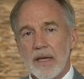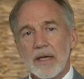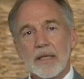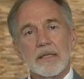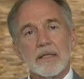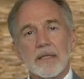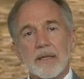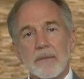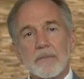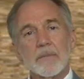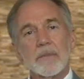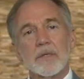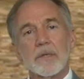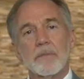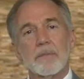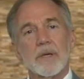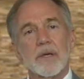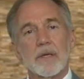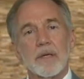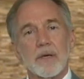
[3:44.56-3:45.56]
It seems to
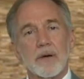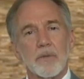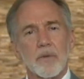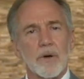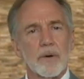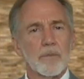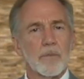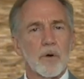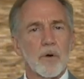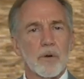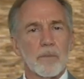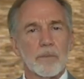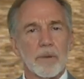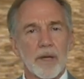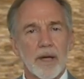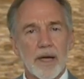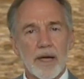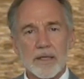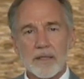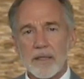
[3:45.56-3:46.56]
be that we're more
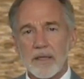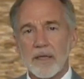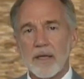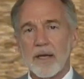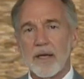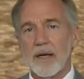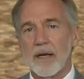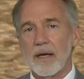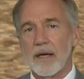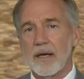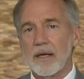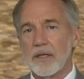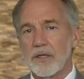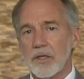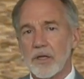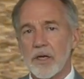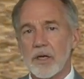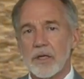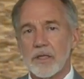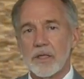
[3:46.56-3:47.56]
blessed than
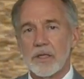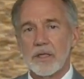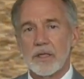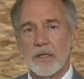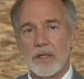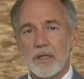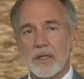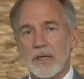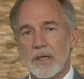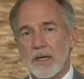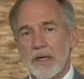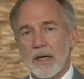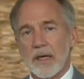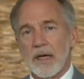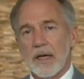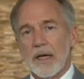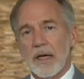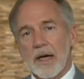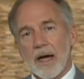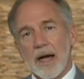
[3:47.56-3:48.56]
just
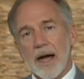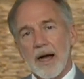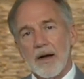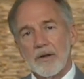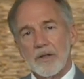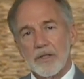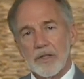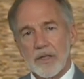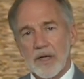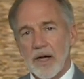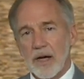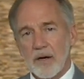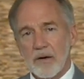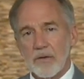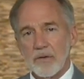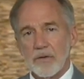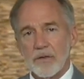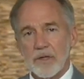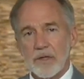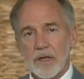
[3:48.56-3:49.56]

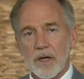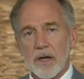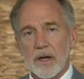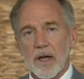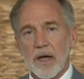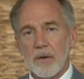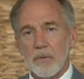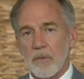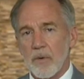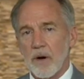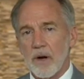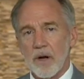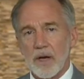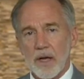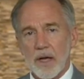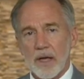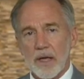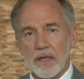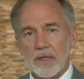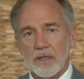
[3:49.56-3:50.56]
ourselves at
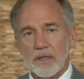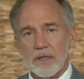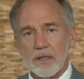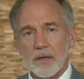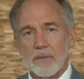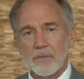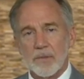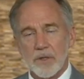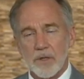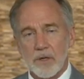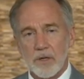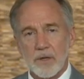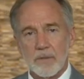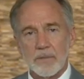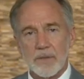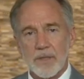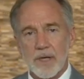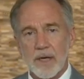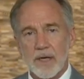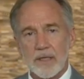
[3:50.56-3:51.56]
work in some
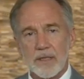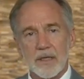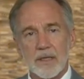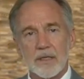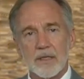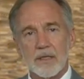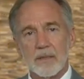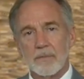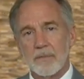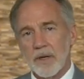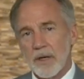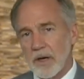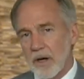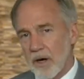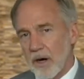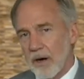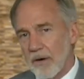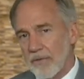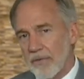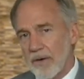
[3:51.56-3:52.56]
circumstances, but
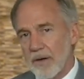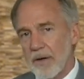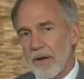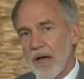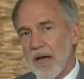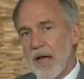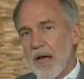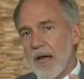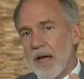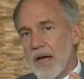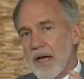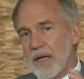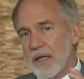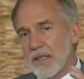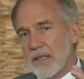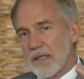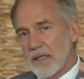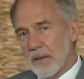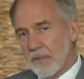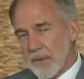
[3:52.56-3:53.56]
often
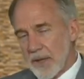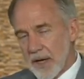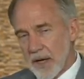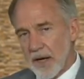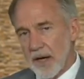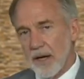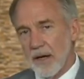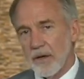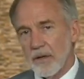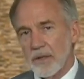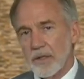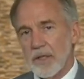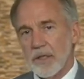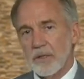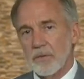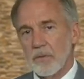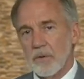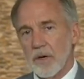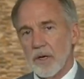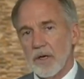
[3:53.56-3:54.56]
something else
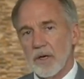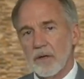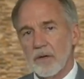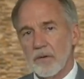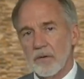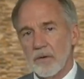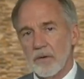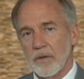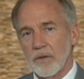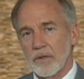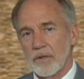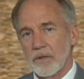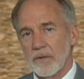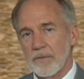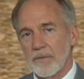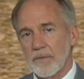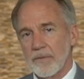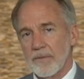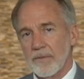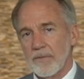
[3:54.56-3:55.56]
is working through us.
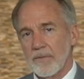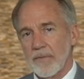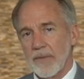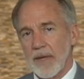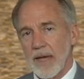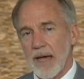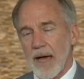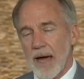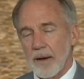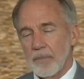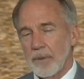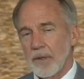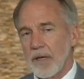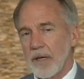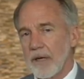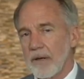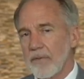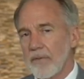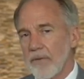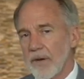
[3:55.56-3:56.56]
I
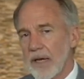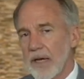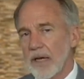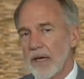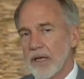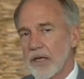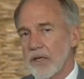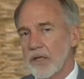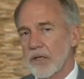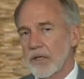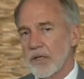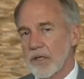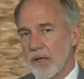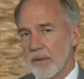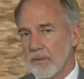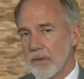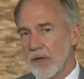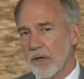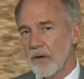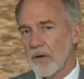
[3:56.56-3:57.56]
believe to
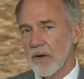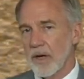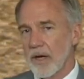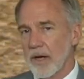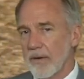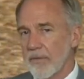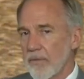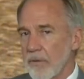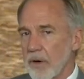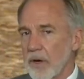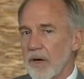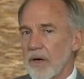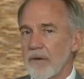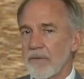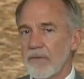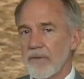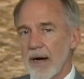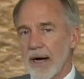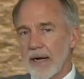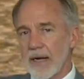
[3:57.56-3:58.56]
some degree, if we're
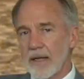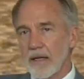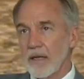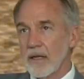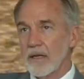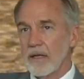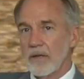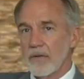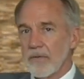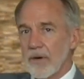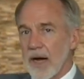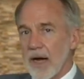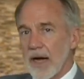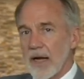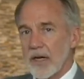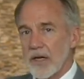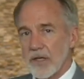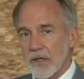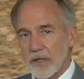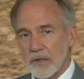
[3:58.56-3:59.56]
inviting the
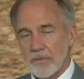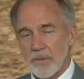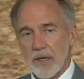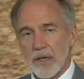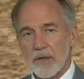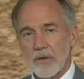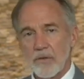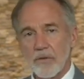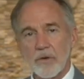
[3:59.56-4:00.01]
divine to speak